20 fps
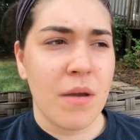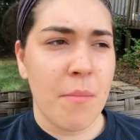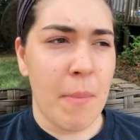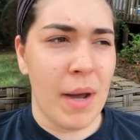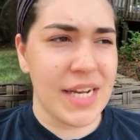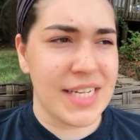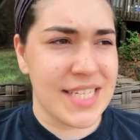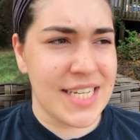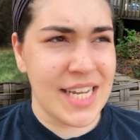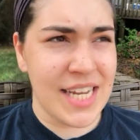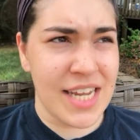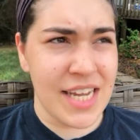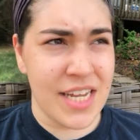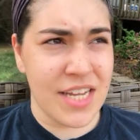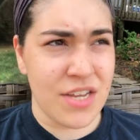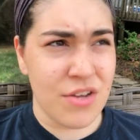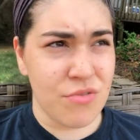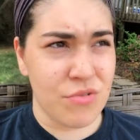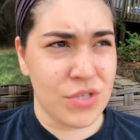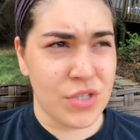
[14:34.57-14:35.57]
But T E
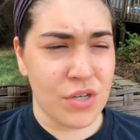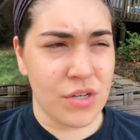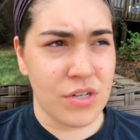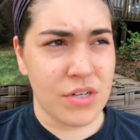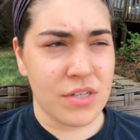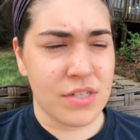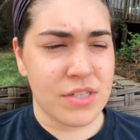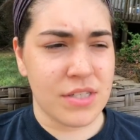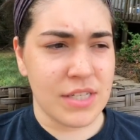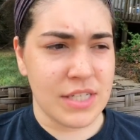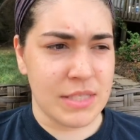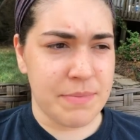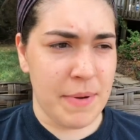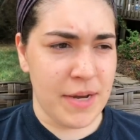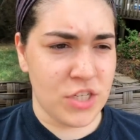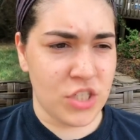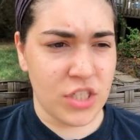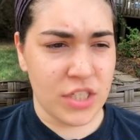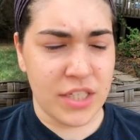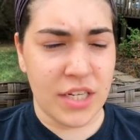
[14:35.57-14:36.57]
users,
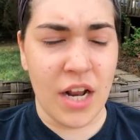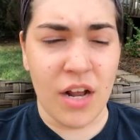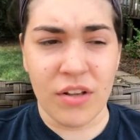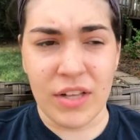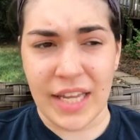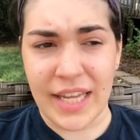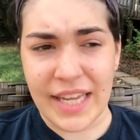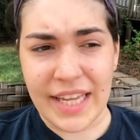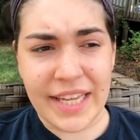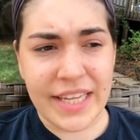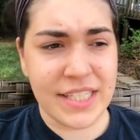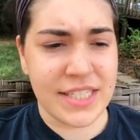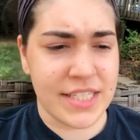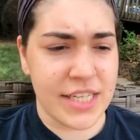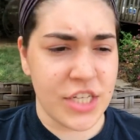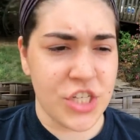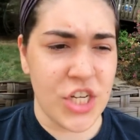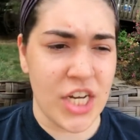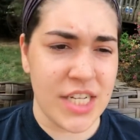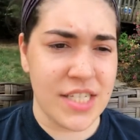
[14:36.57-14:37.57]
especially, you know, like E S
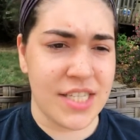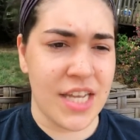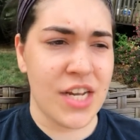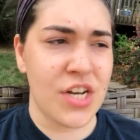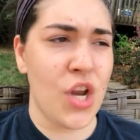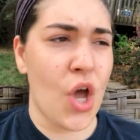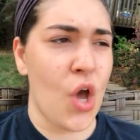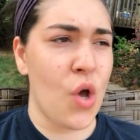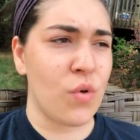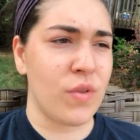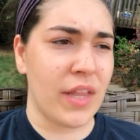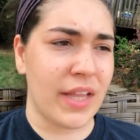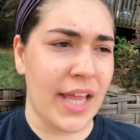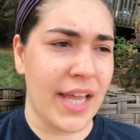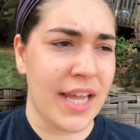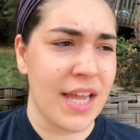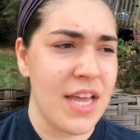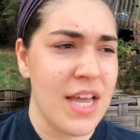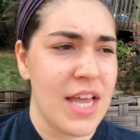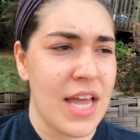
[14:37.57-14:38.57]
T Js, they know that
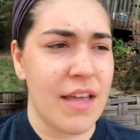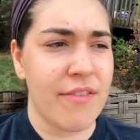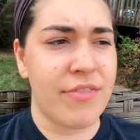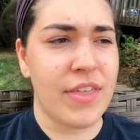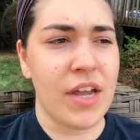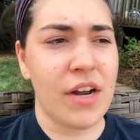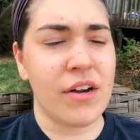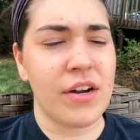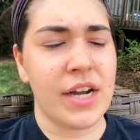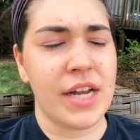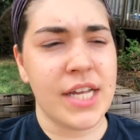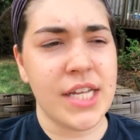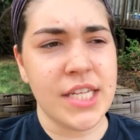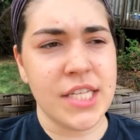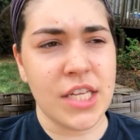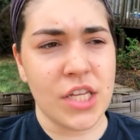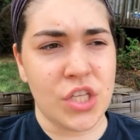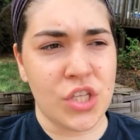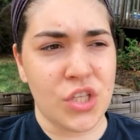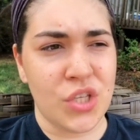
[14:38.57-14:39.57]
like if there
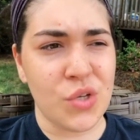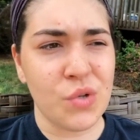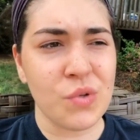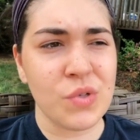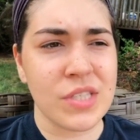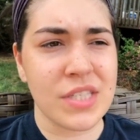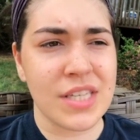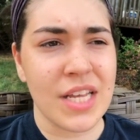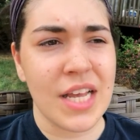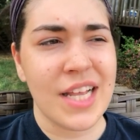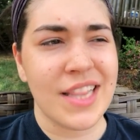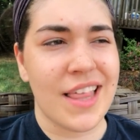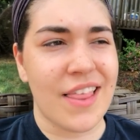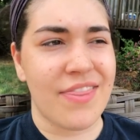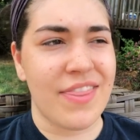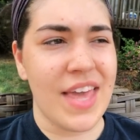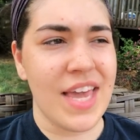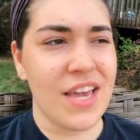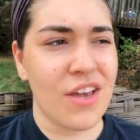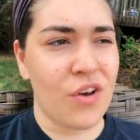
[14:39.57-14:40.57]
is a use
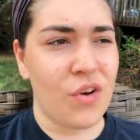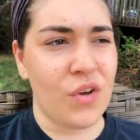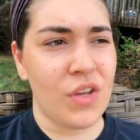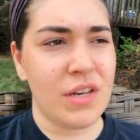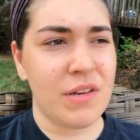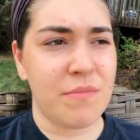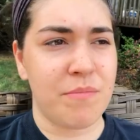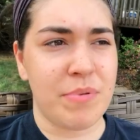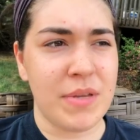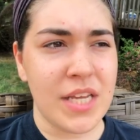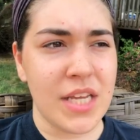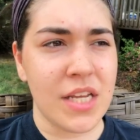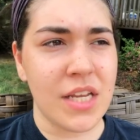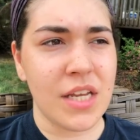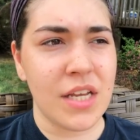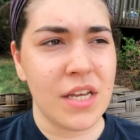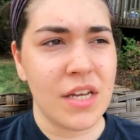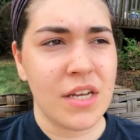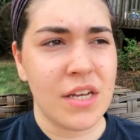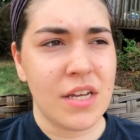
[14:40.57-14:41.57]
that they could
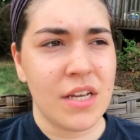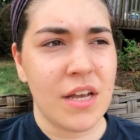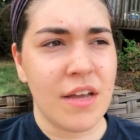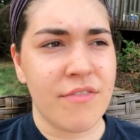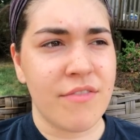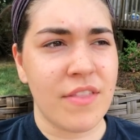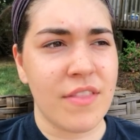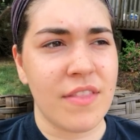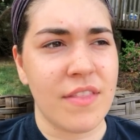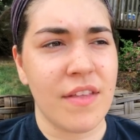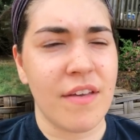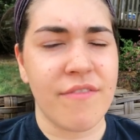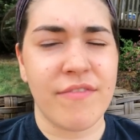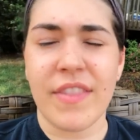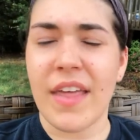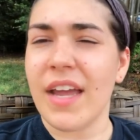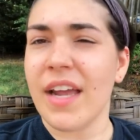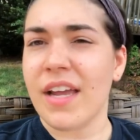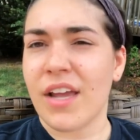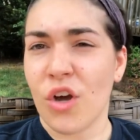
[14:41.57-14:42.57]
be, If, if
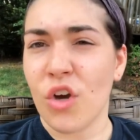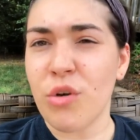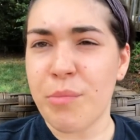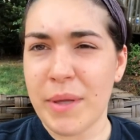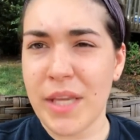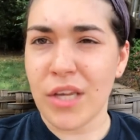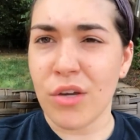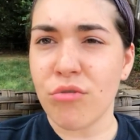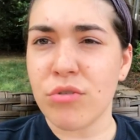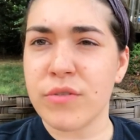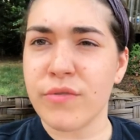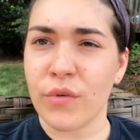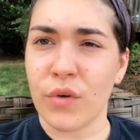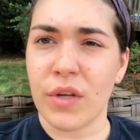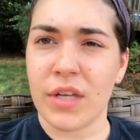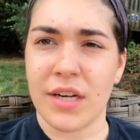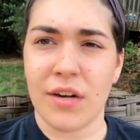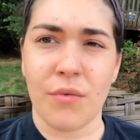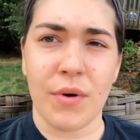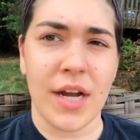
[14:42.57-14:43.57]
they could be
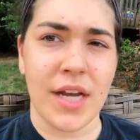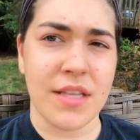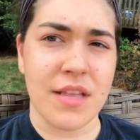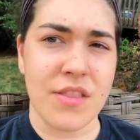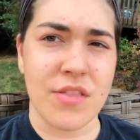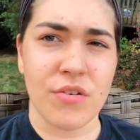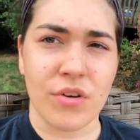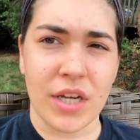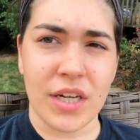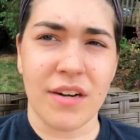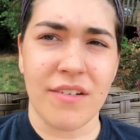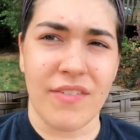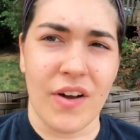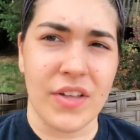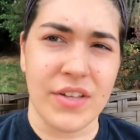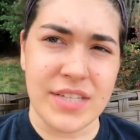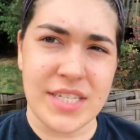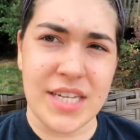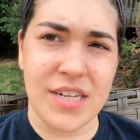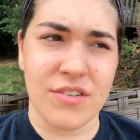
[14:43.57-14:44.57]
useful in a way, then they're going to
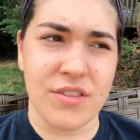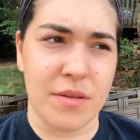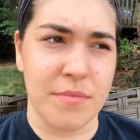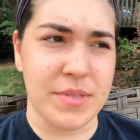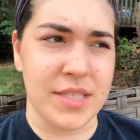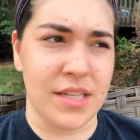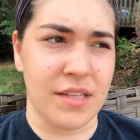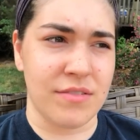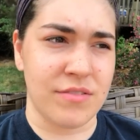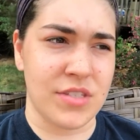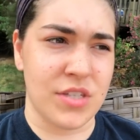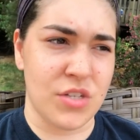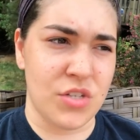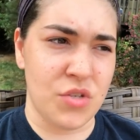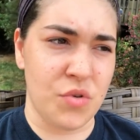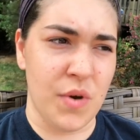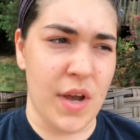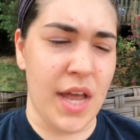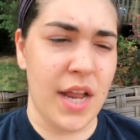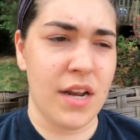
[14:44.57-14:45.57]
volunteer themselves to
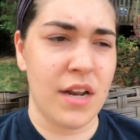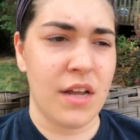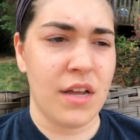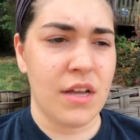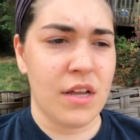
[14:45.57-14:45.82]
do it.